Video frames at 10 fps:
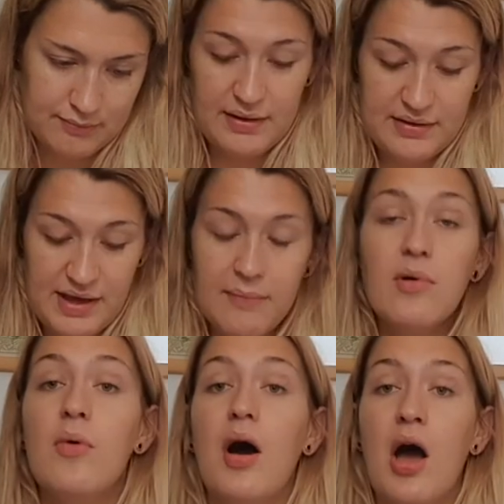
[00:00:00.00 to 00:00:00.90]
Yep.
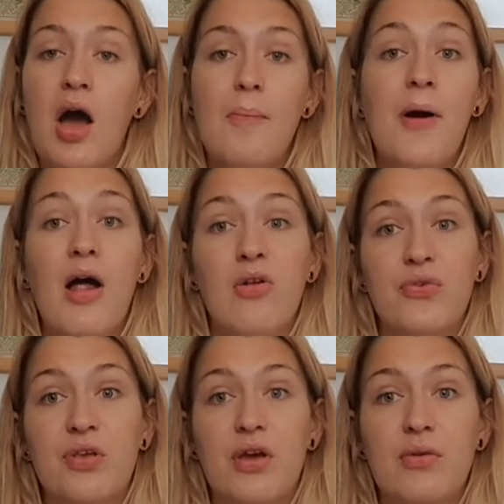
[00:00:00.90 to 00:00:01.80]
But I'll
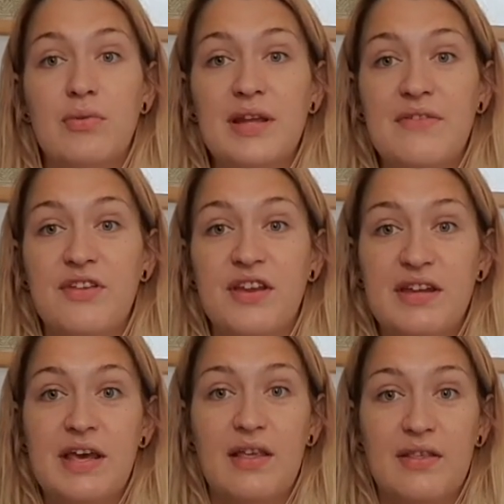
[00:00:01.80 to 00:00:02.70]
also leave the
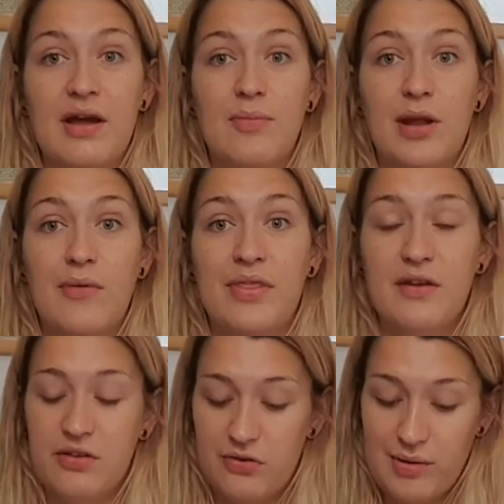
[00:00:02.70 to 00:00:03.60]
details down below in the
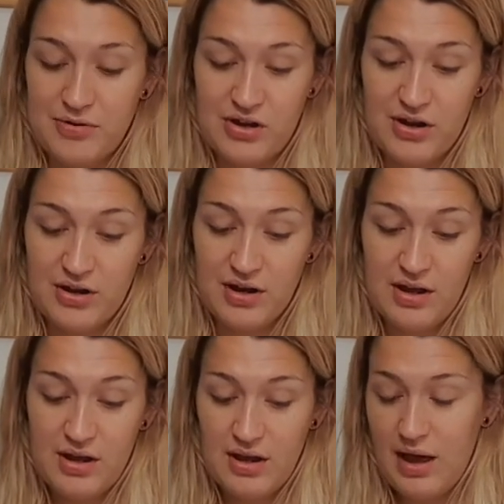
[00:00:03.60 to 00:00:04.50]
description.
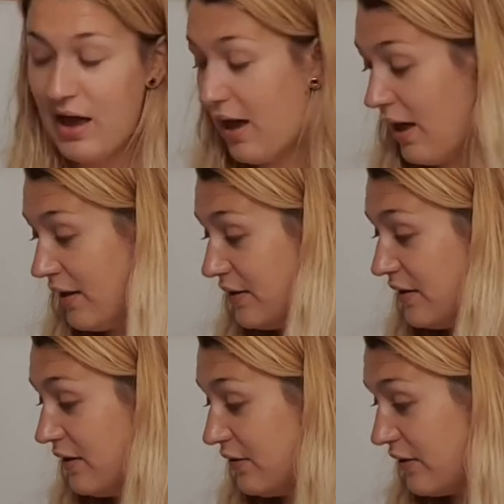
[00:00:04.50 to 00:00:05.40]

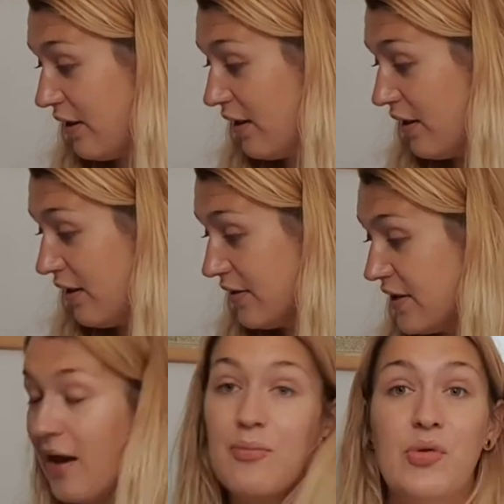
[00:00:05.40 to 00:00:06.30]
And
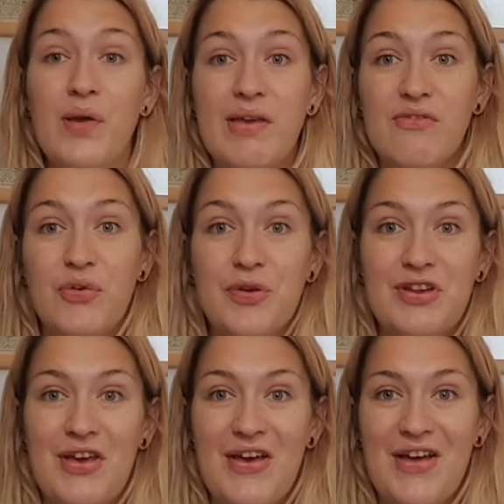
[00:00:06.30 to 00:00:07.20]
yep, looking forward
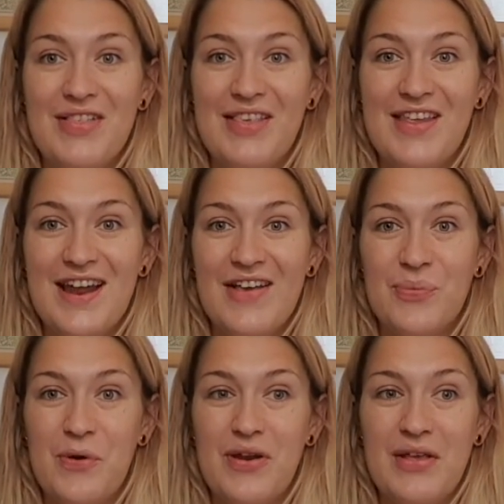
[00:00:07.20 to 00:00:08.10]
to the next
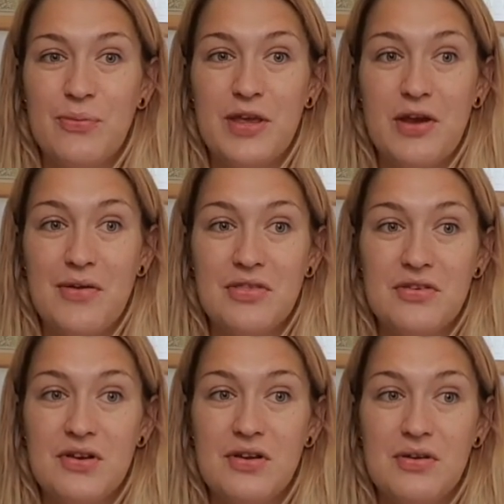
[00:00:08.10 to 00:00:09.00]
one as we go
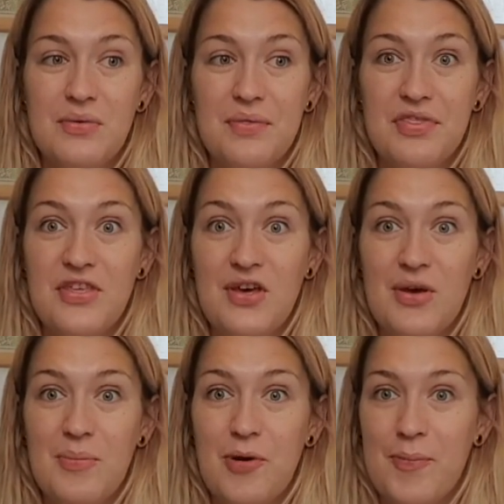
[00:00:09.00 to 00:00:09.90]
through
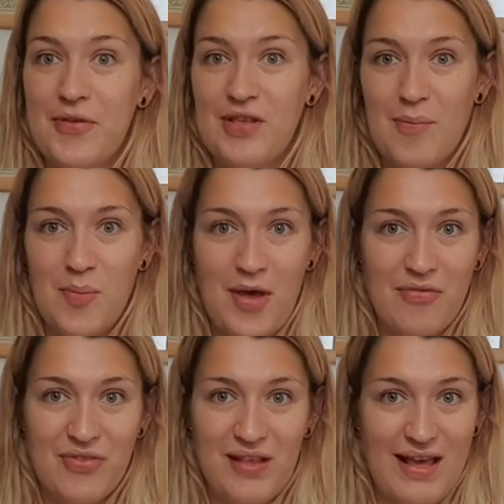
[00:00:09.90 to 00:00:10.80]
the proper summer
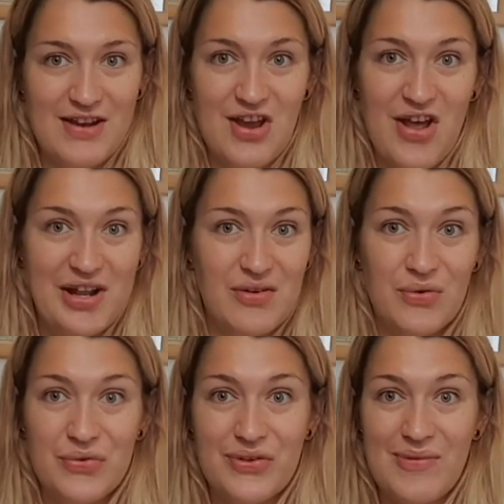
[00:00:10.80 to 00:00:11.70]
months and early
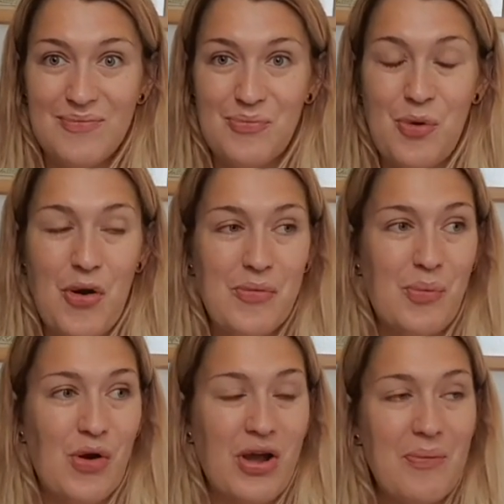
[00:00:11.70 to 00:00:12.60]
autumn,
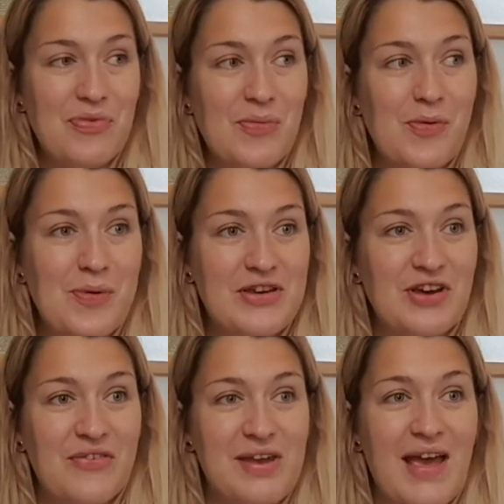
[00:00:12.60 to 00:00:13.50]
what comes up on my
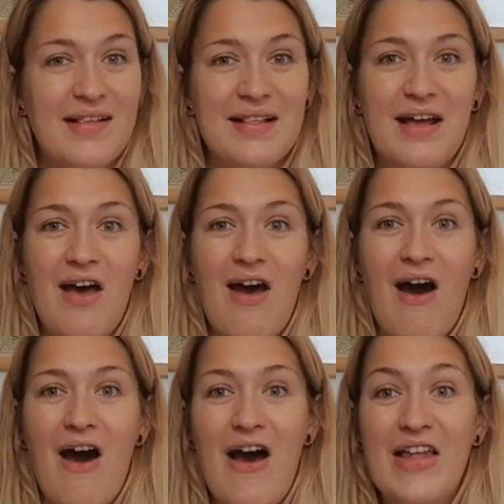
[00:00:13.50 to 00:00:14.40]
shelf next.
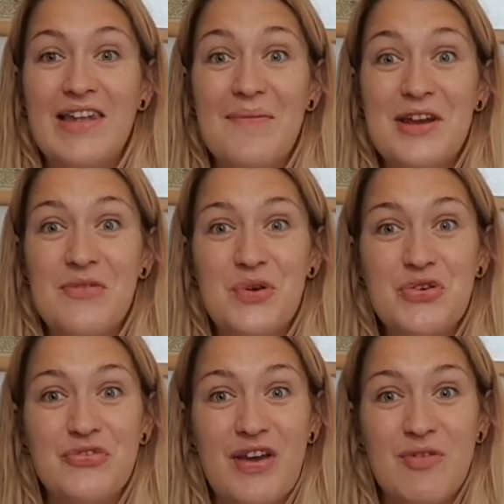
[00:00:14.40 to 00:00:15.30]
Let me know what
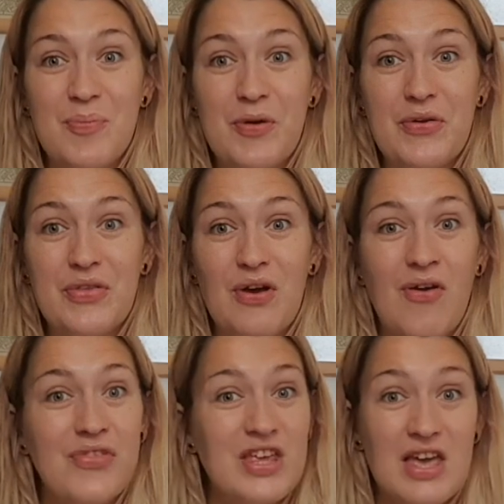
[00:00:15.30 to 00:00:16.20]
your favourite books
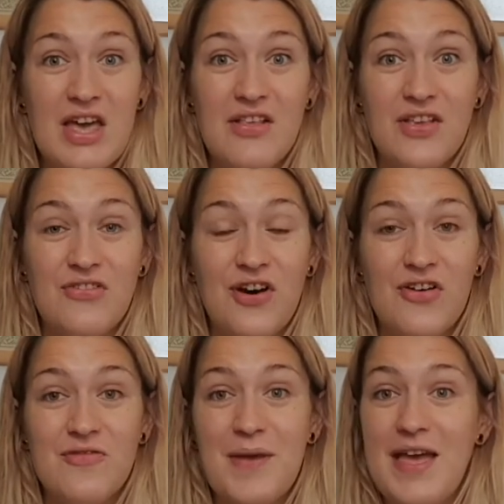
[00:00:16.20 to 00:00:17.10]
of the year so far
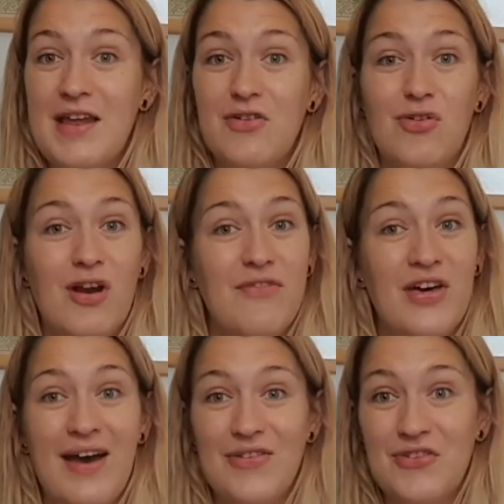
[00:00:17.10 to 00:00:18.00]
have been, or over the
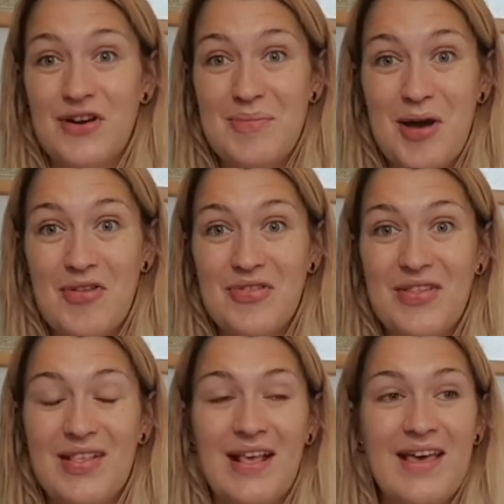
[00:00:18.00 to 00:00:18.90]
last 3
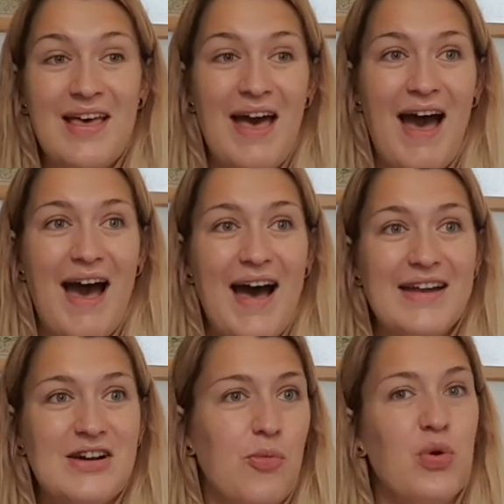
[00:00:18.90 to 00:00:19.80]
months,
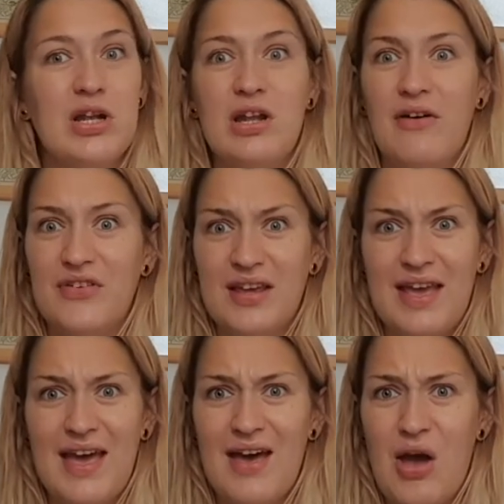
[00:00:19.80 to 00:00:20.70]
and would love to
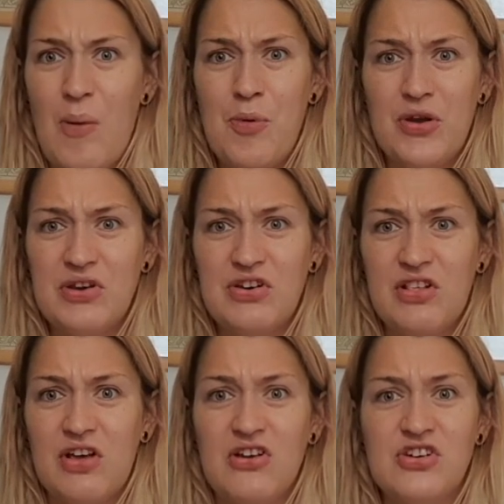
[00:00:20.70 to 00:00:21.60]
get a bookish
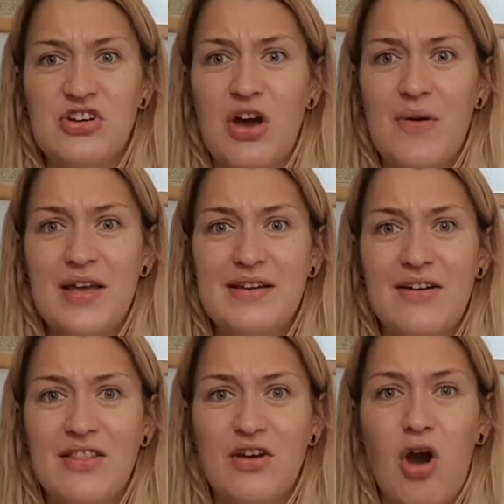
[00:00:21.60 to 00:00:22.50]
discussion going
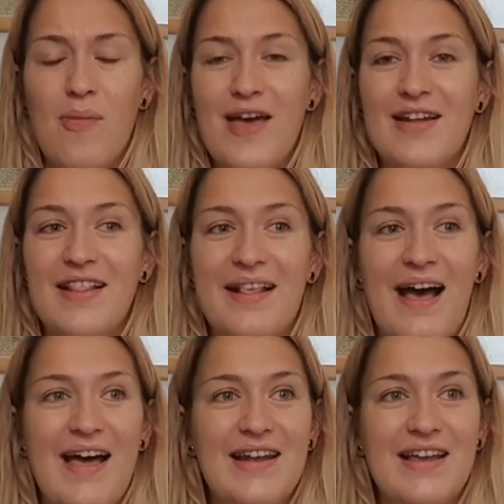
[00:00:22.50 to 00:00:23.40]
down in the comments.
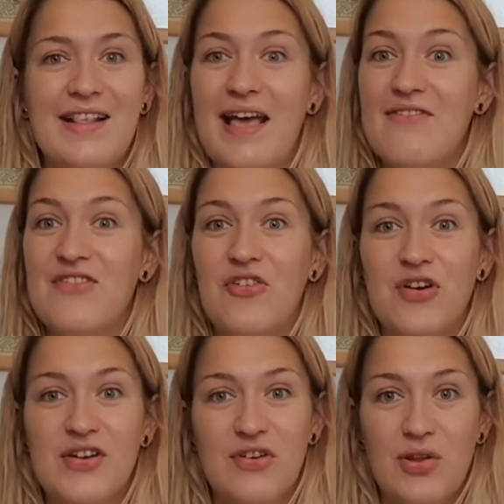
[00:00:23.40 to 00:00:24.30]
And like I say, feel
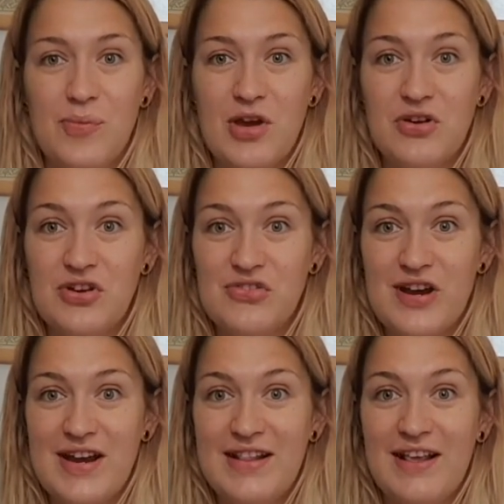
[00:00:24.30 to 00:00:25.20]
free to follow me on
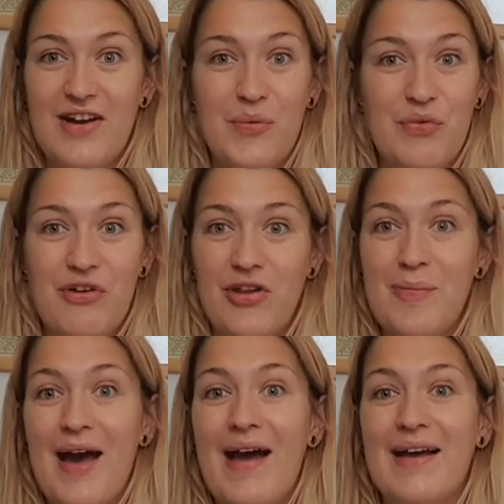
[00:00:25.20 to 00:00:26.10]
Goodreads and I will follow
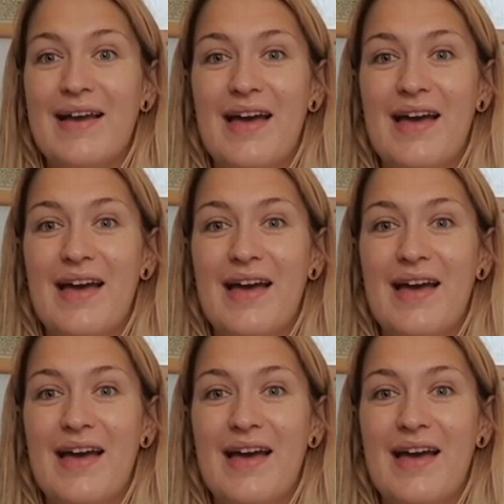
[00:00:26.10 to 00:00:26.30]
back.